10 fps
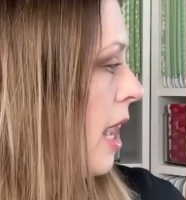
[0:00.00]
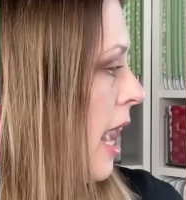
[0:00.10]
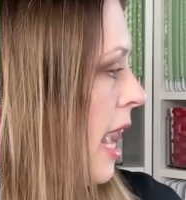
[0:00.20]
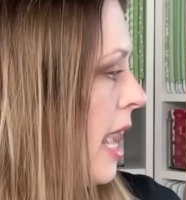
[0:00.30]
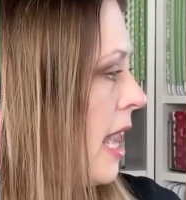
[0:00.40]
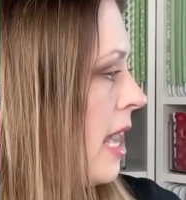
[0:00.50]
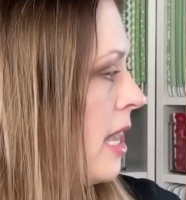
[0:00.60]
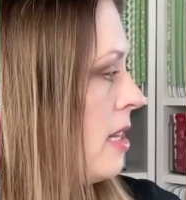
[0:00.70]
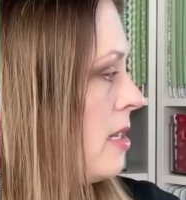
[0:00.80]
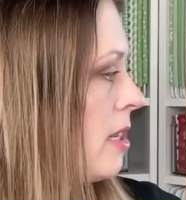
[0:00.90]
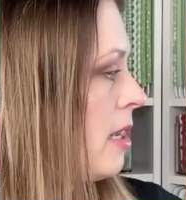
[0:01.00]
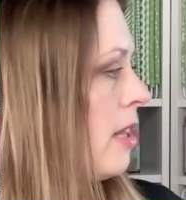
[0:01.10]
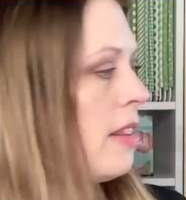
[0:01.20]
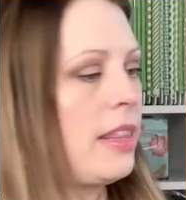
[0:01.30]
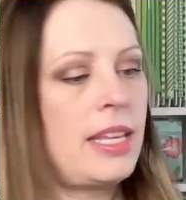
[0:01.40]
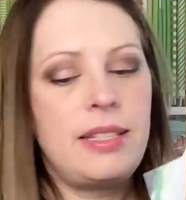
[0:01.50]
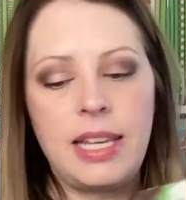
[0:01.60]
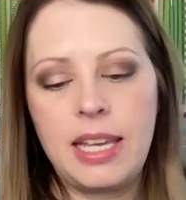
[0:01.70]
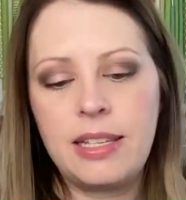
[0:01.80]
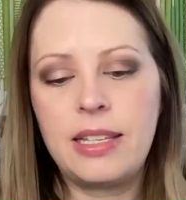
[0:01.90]
And this
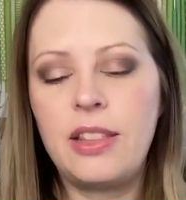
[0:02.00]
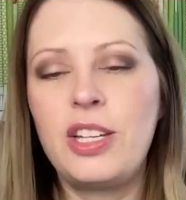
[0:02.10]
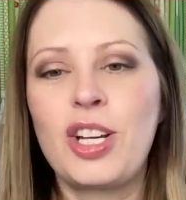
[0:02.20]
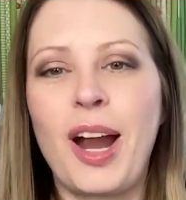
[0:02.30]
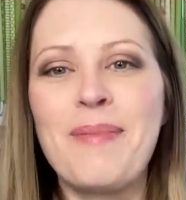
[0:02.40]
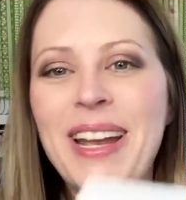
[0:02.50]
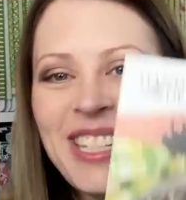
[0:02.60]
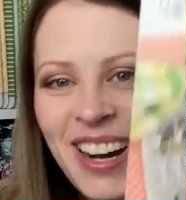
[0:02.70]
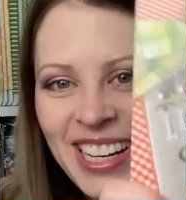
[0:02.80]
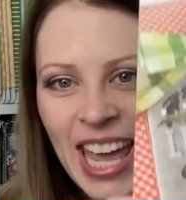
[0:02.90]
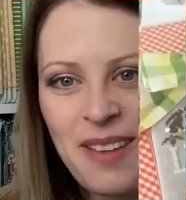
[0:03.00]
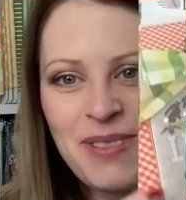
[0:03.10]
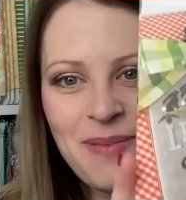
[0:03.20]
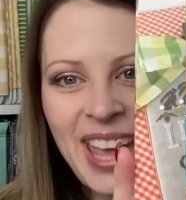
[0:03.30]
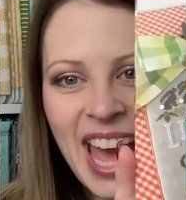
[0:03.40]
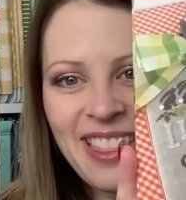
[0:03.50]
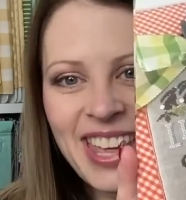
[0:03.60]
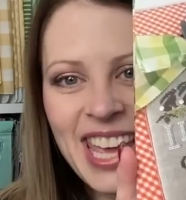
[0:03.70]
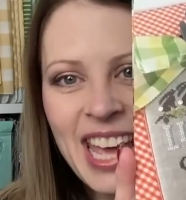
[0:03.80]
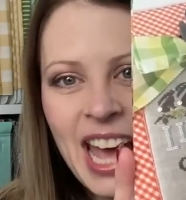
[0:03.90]
is the chart. My chart came from
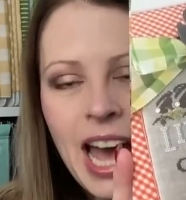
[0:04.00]
Kathy.